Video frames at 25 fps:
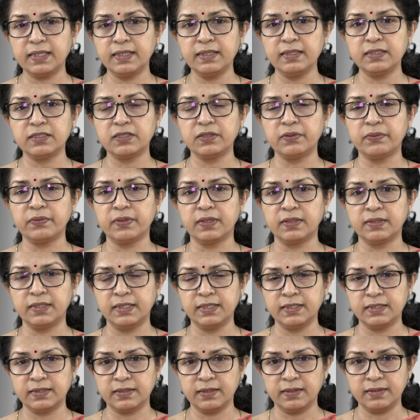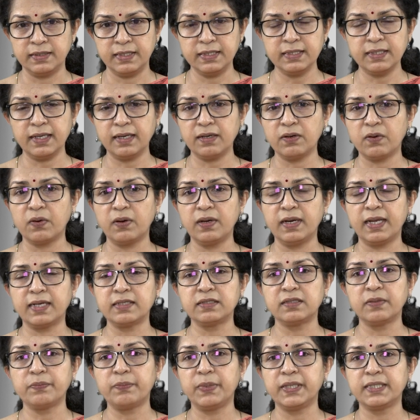things, these are called
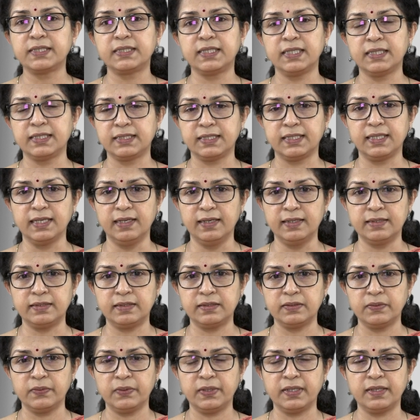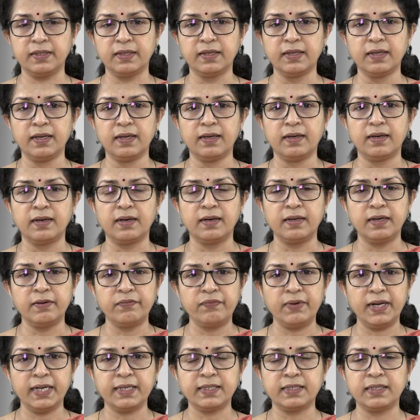as the basic skills. Okay,
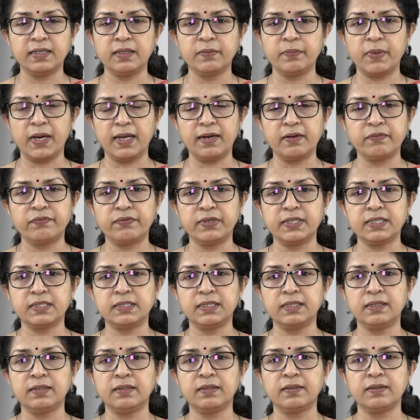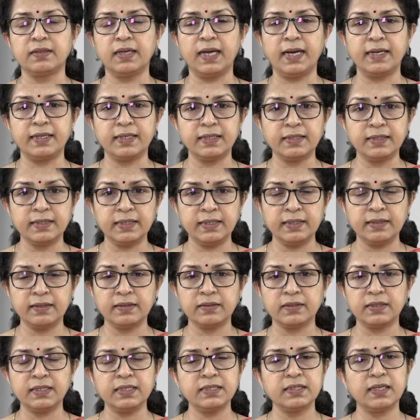reflecting, paraphrasing,
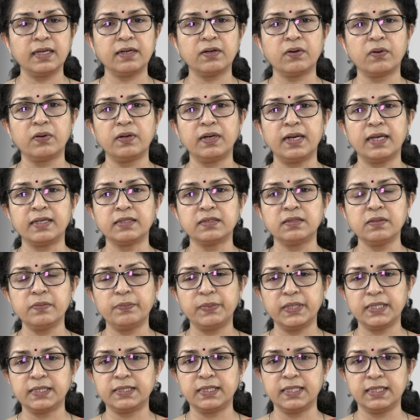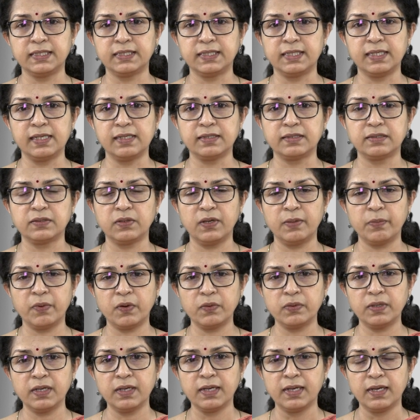attending. These are called as the basic skills. So,
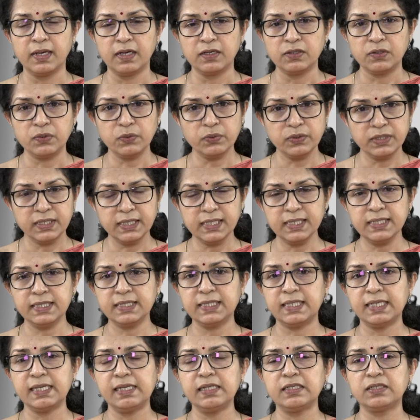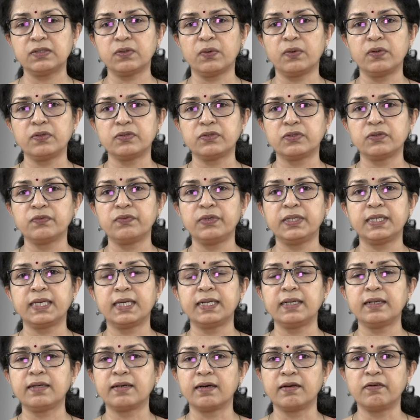about through these skills also we
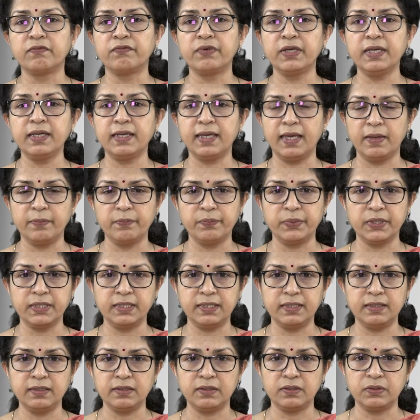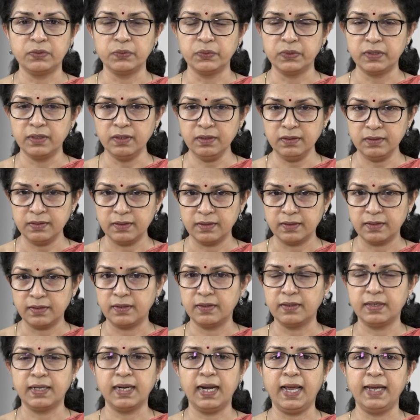can convey empathy to the
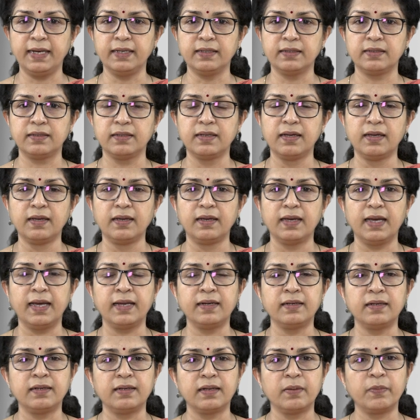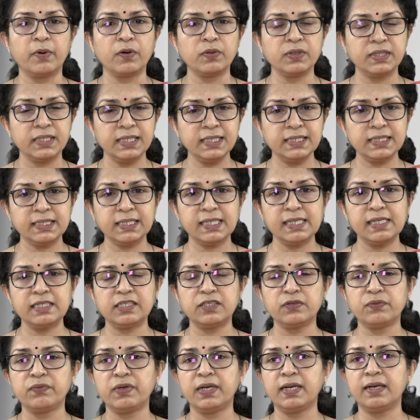client. And about these
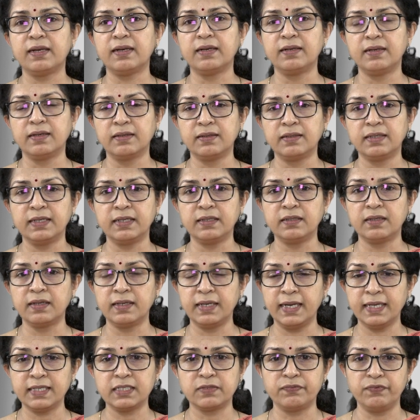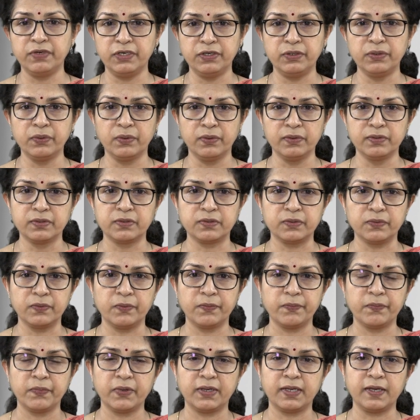skills you will learn in the next video
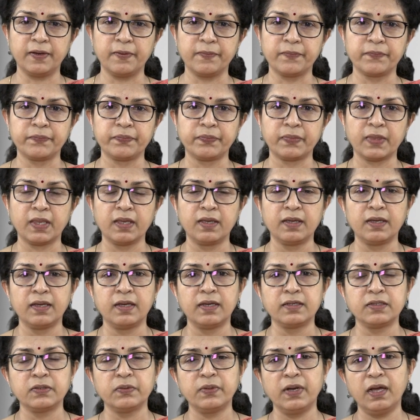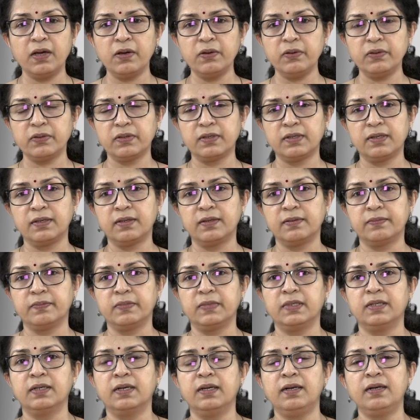also. Okay. So now,
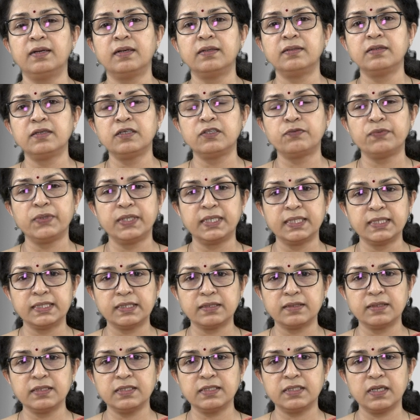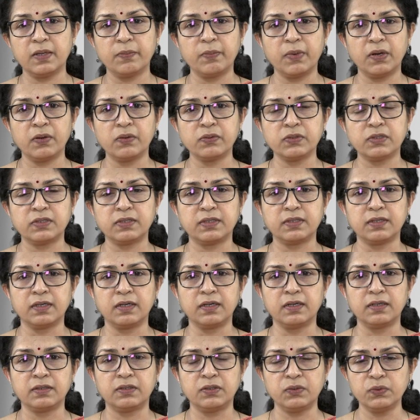learners, we discussed about
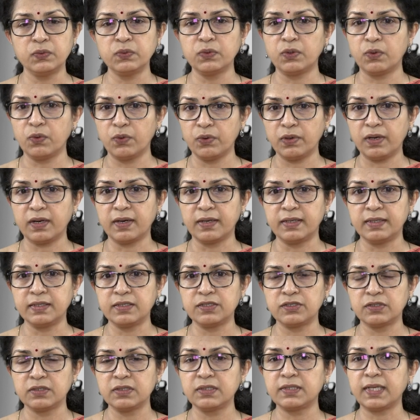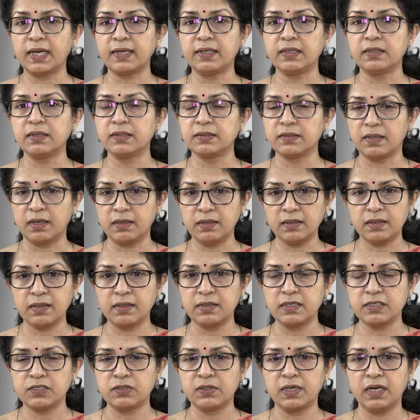two core conditions, that is
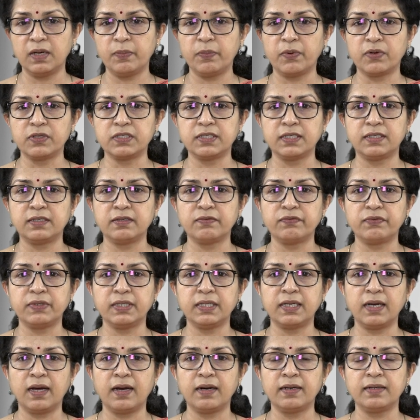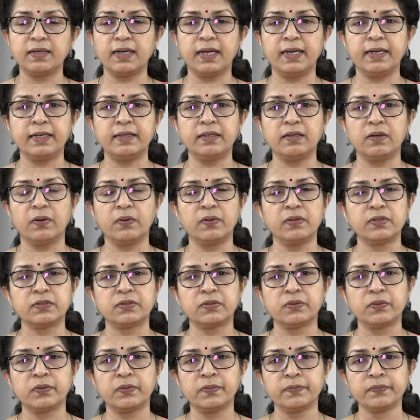unconditional positive regard and
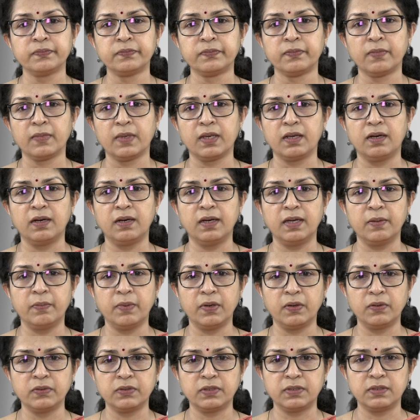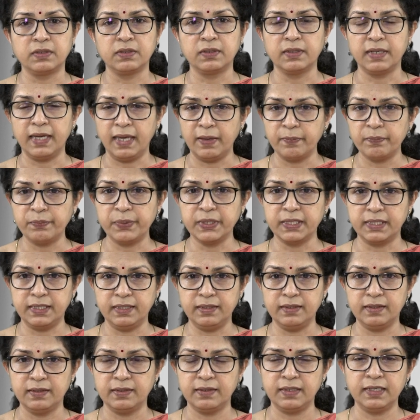also about
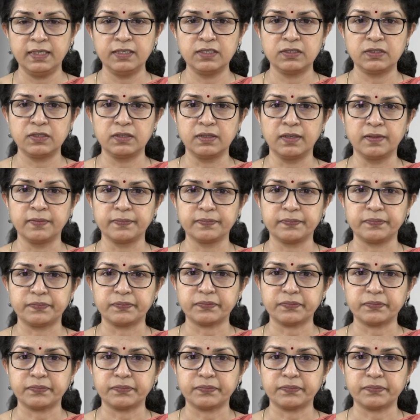empathy. These are